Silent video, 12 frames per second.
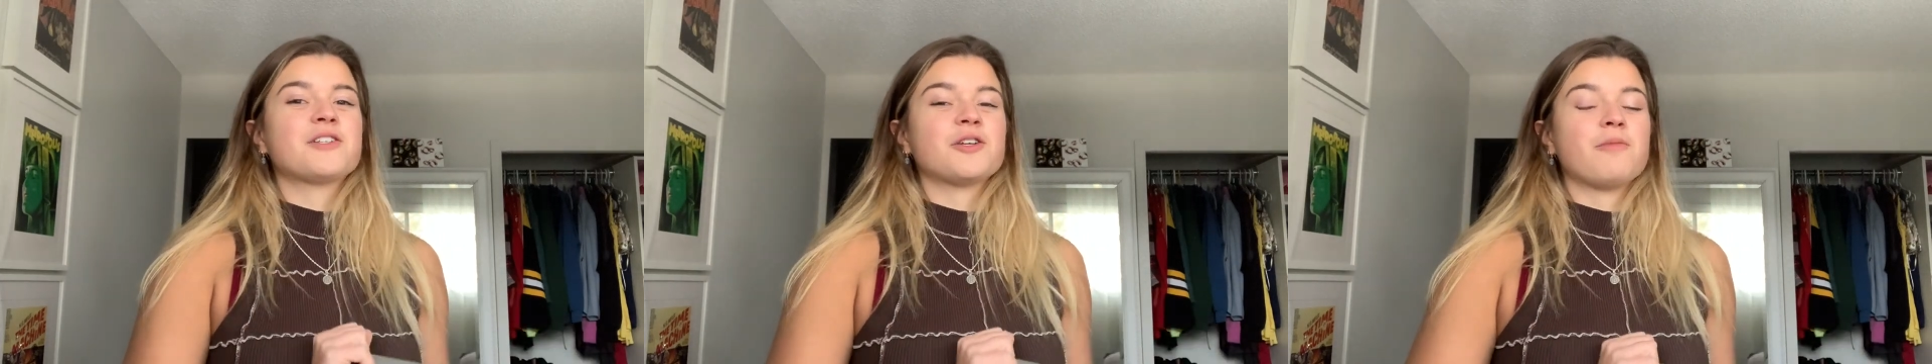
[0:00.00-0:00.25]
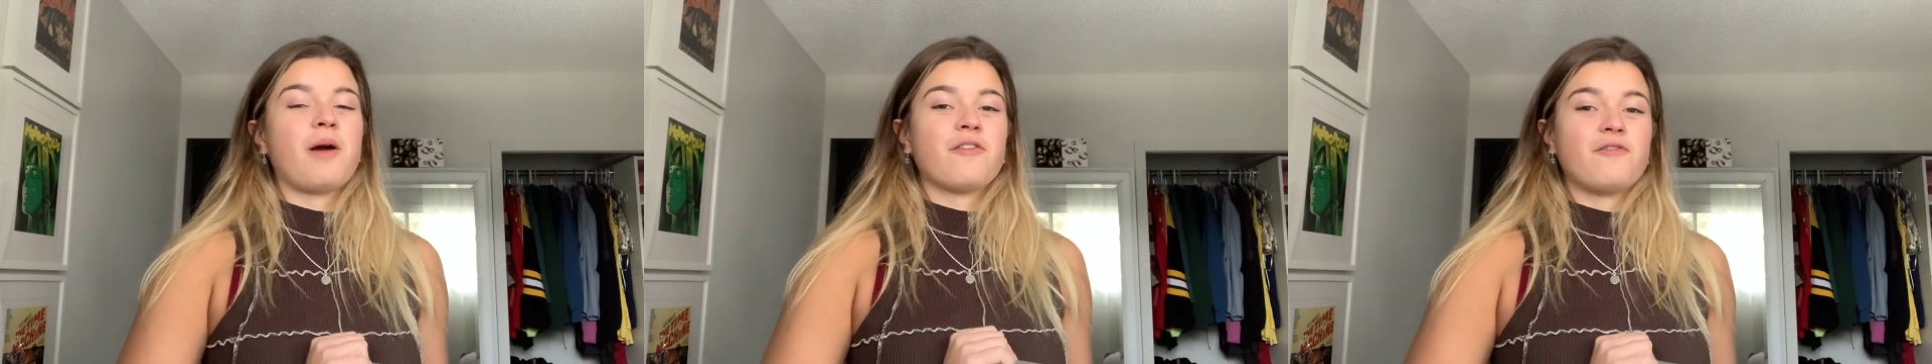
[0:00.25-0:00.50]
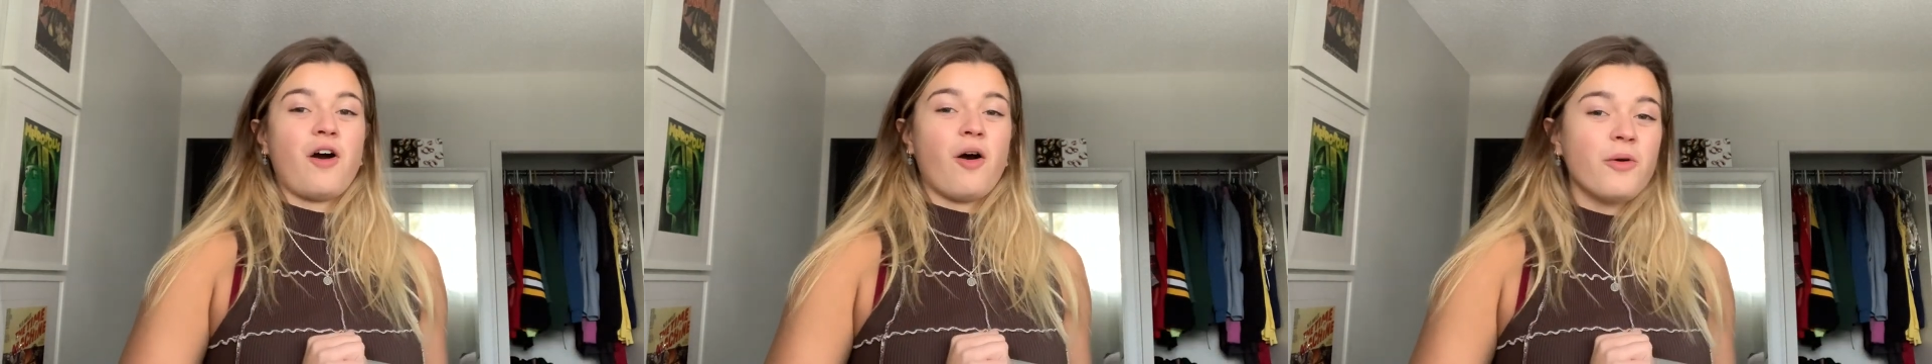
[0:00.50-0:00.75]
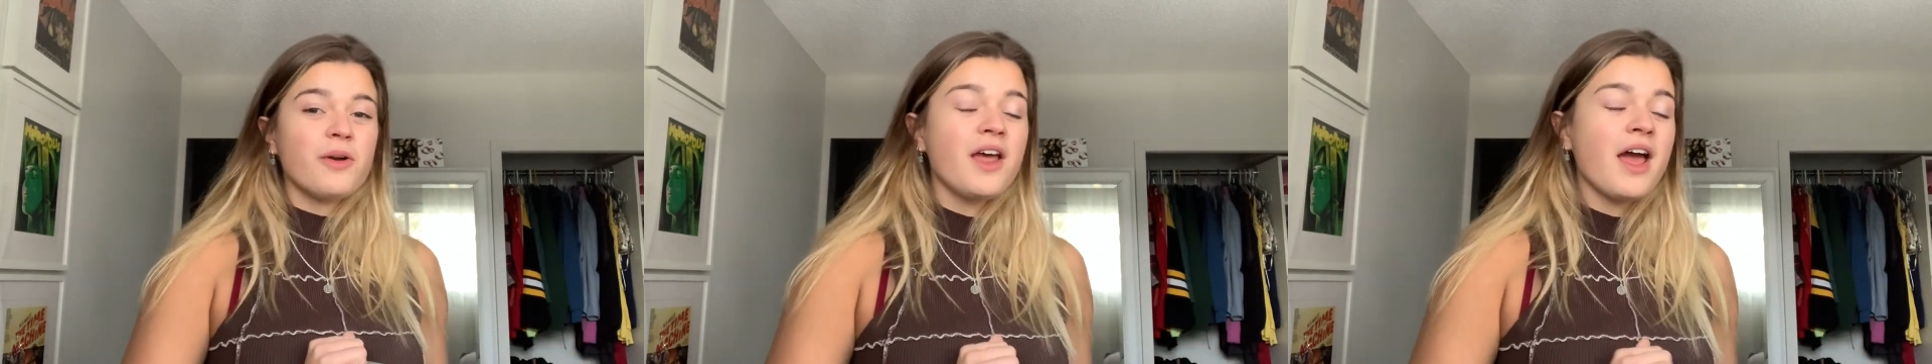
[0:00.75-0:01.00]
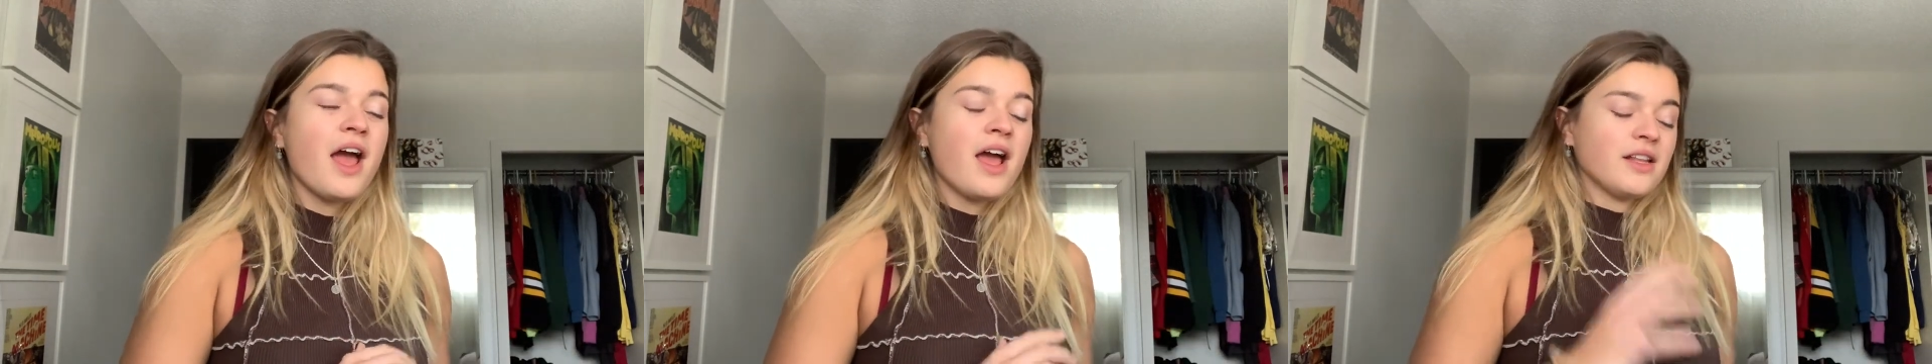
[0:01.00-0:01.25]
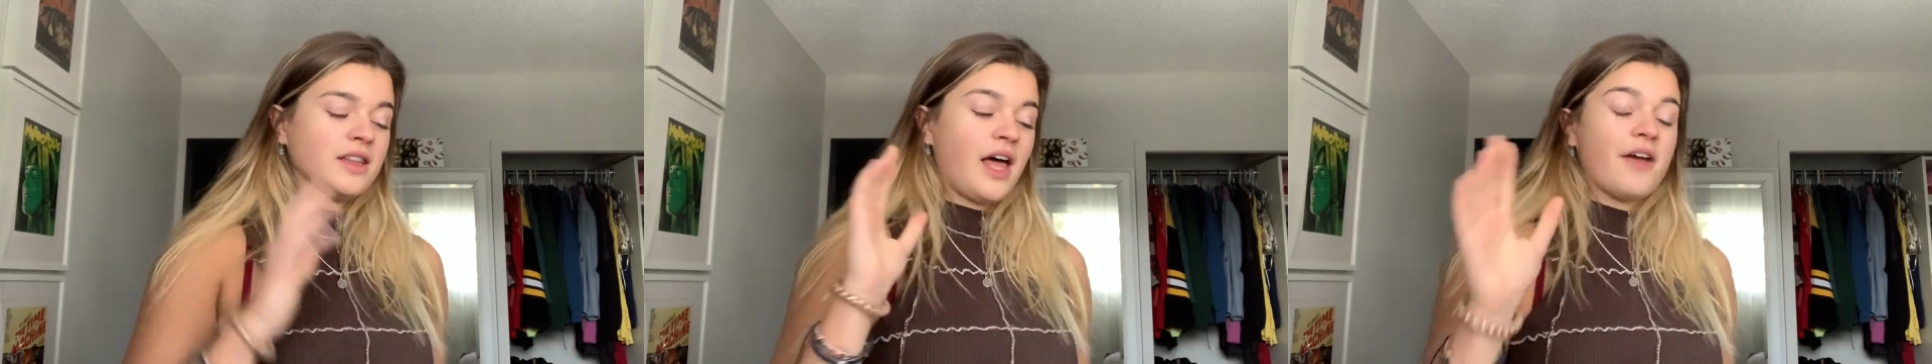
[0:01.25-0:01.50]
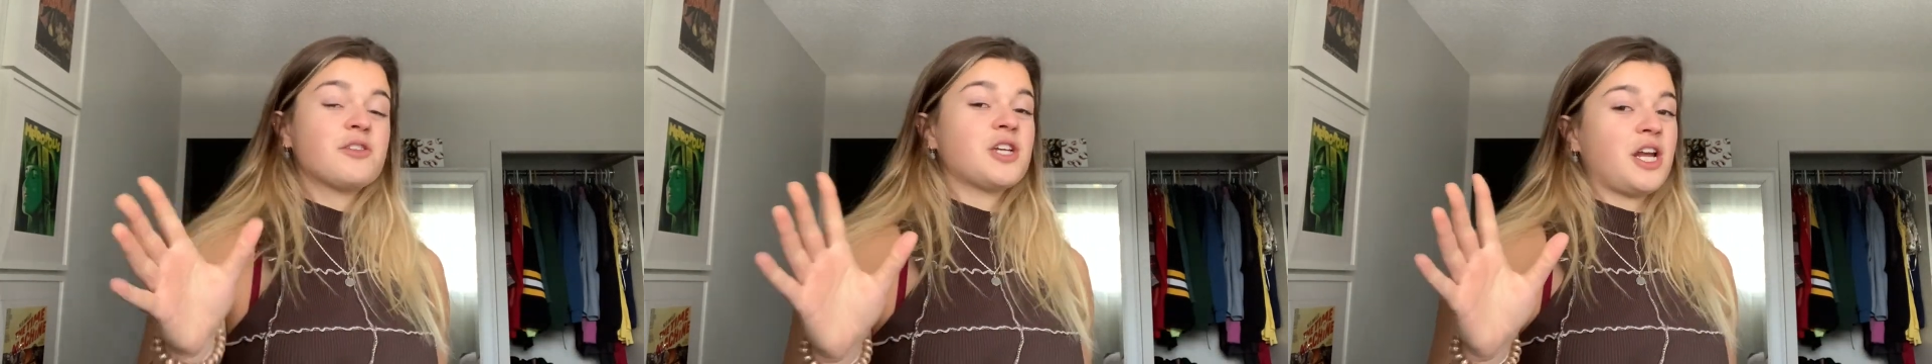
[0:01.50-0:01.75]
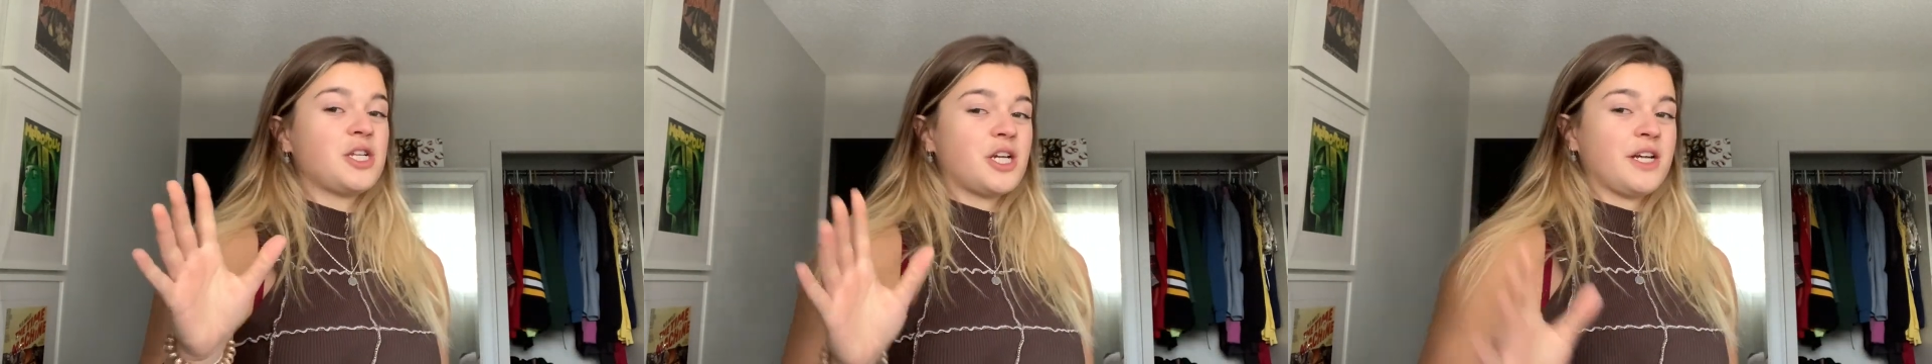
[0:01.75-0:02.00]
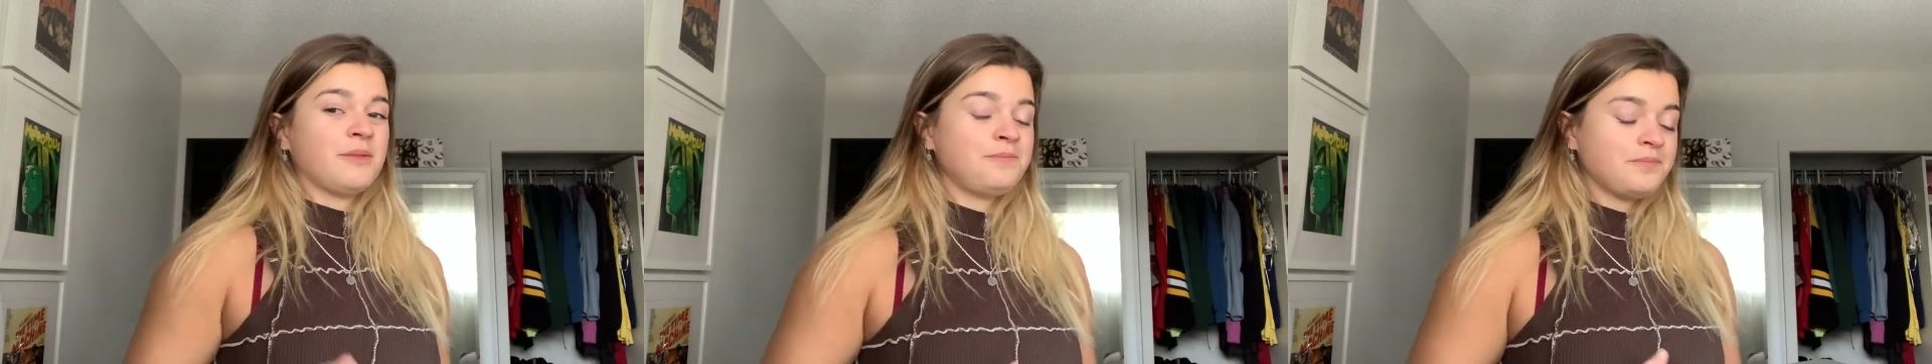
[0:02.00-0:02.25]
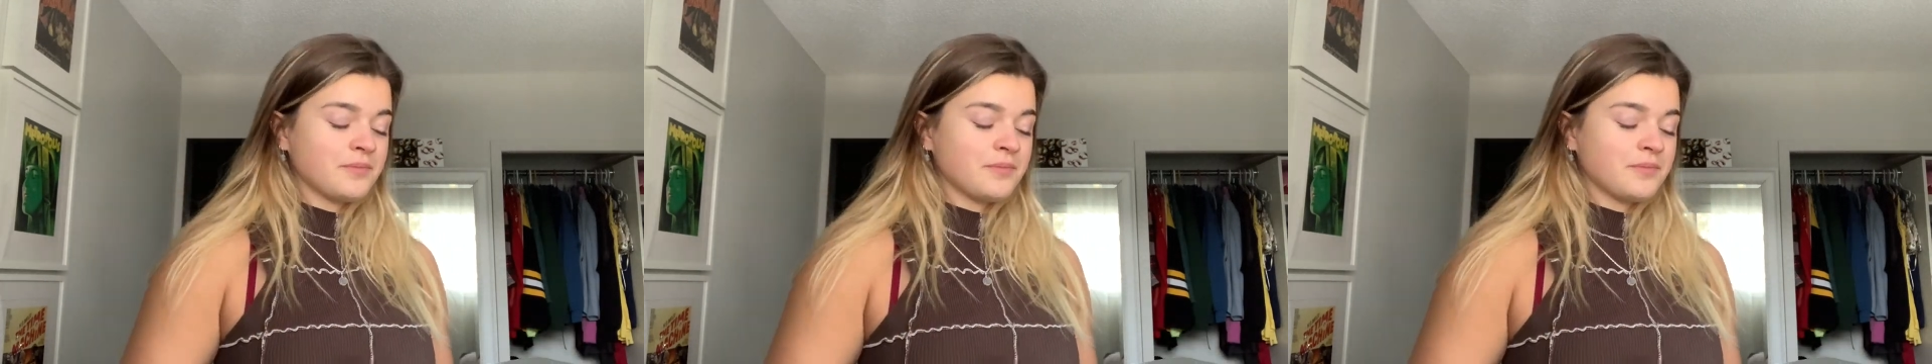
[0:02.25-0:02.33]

to my phone, life-changing.